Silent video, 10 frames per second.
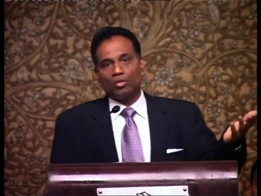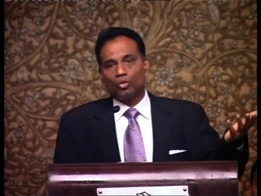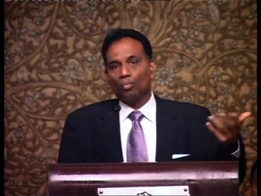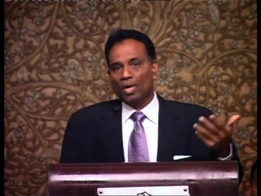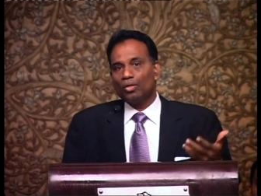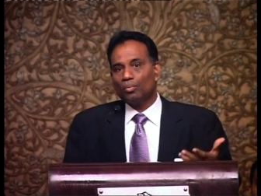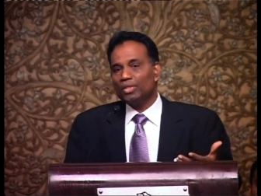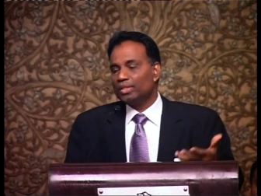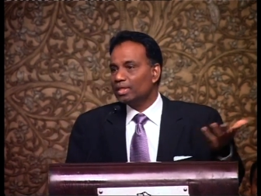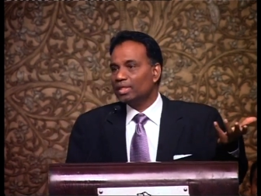to my
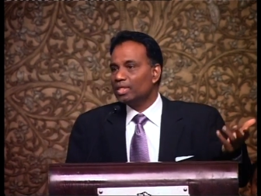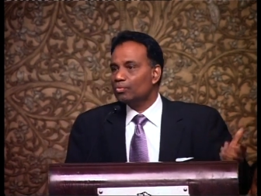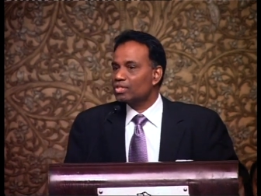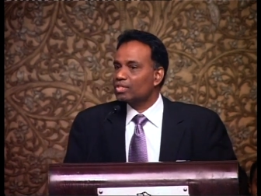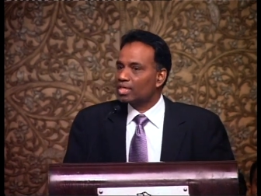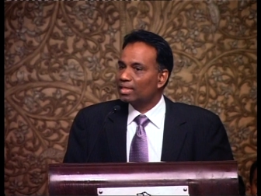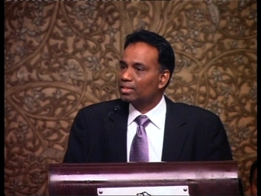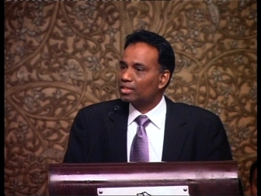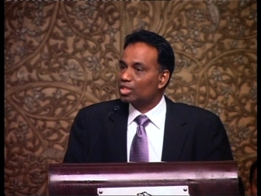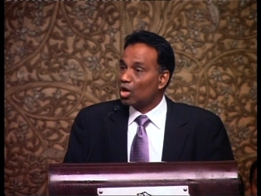opinion, he was a
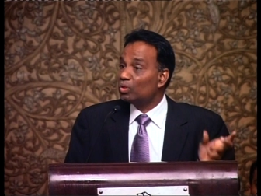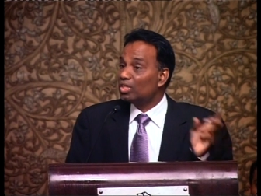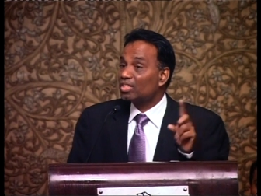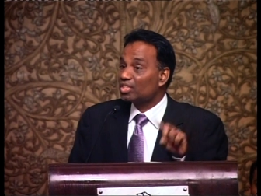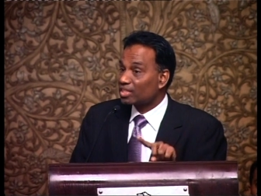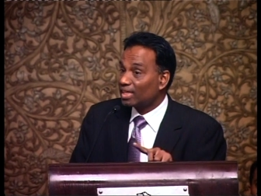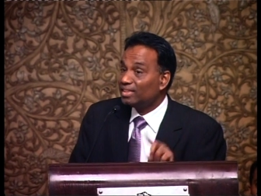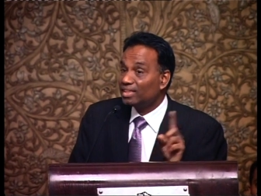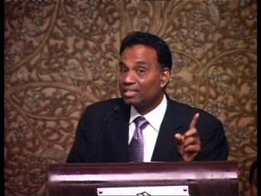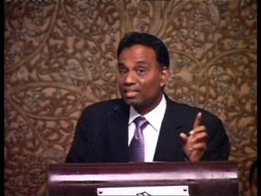scientist. How did the
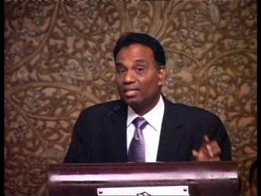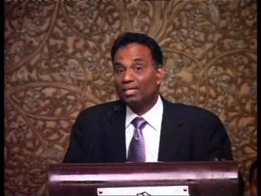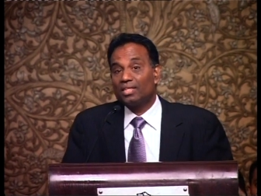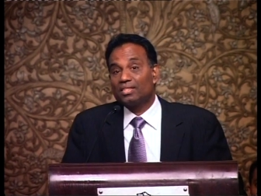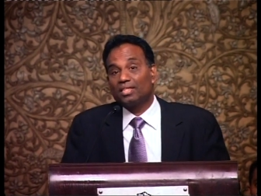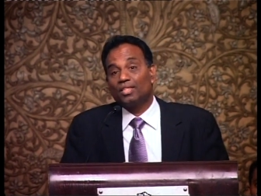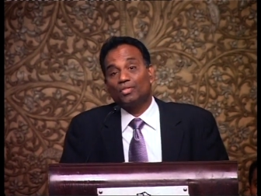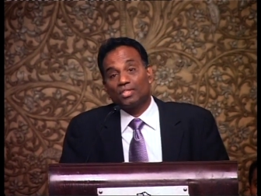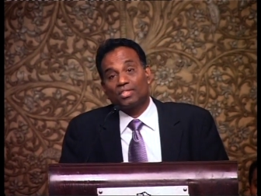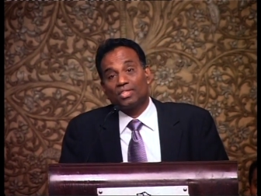scientist realize that he
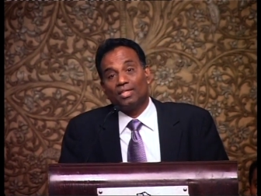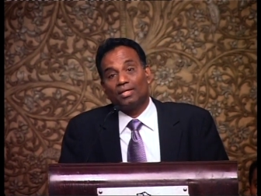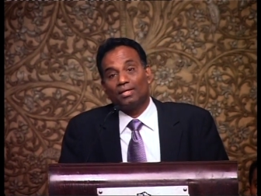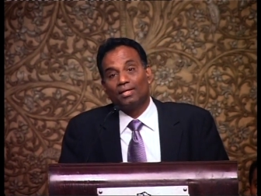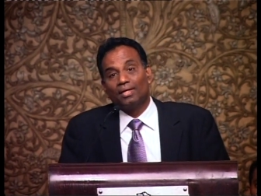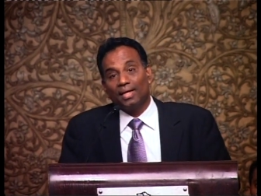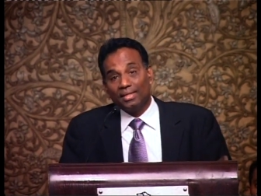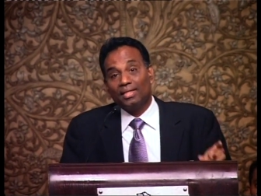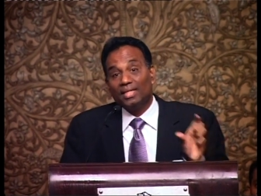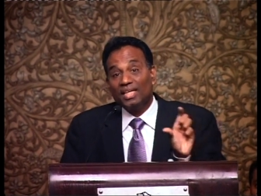was a sinner?
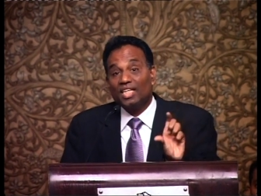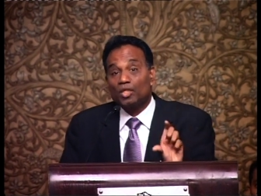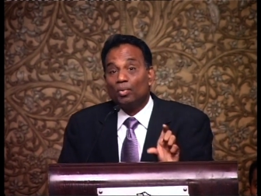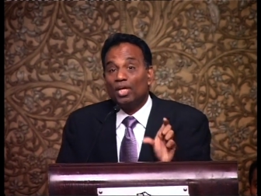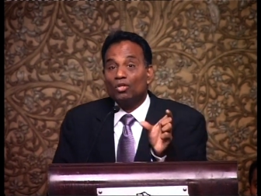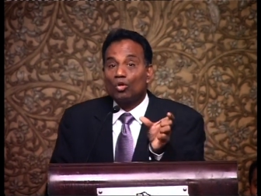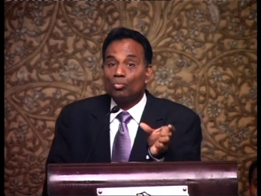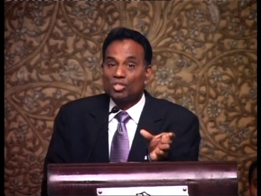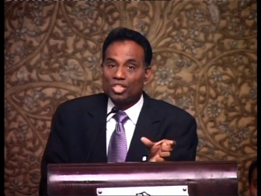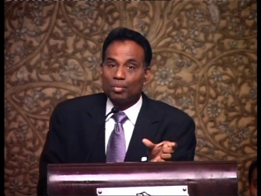And then he explained
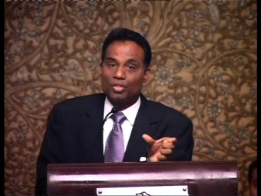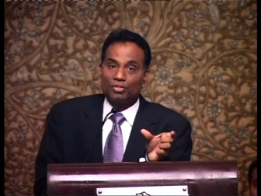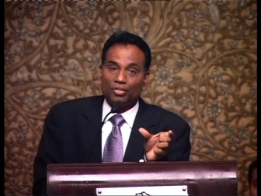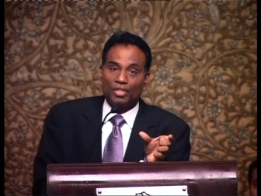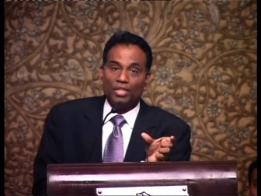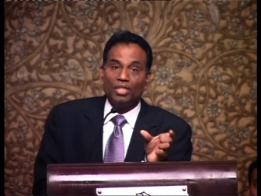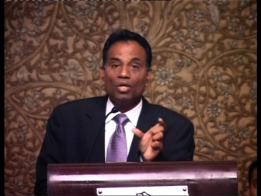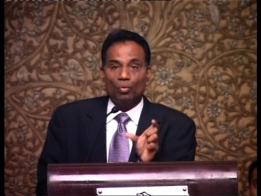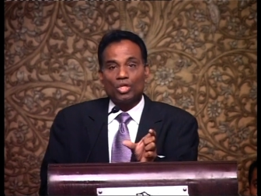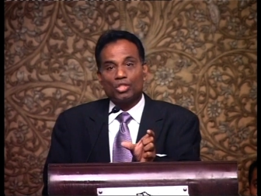Romans chapter 3,
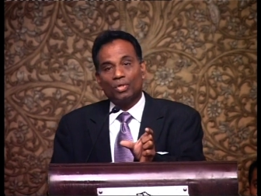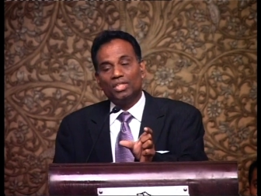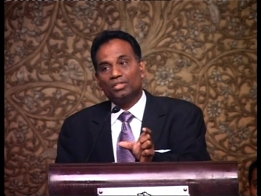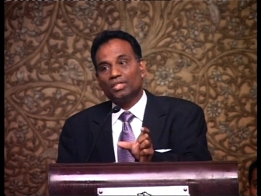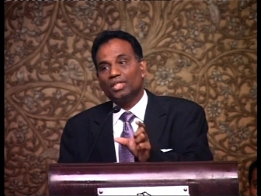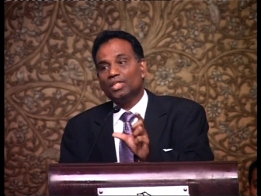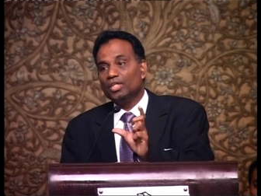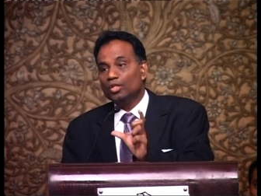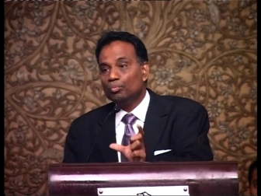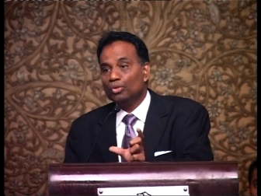verse 23,
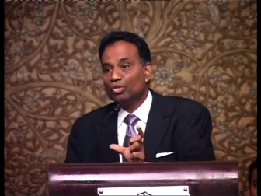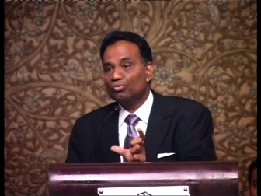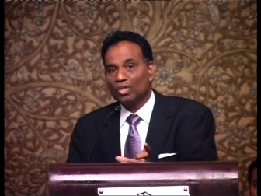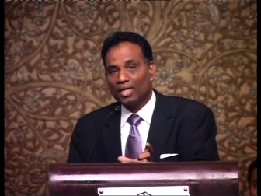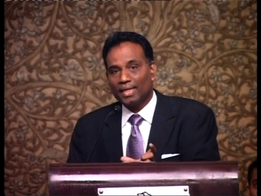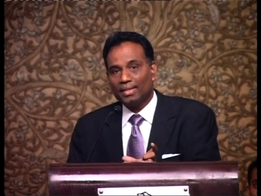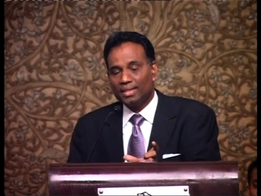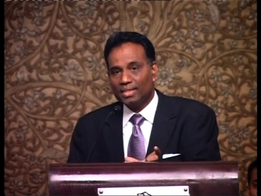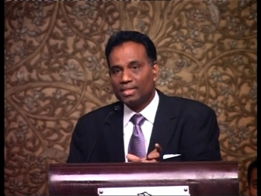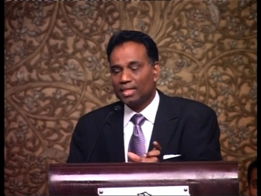in a beautiful light.
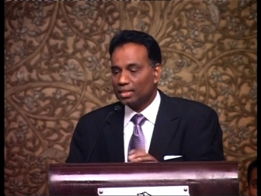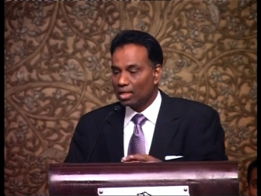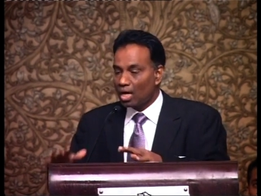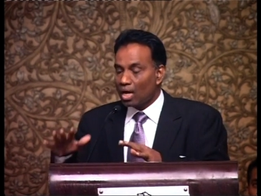He said,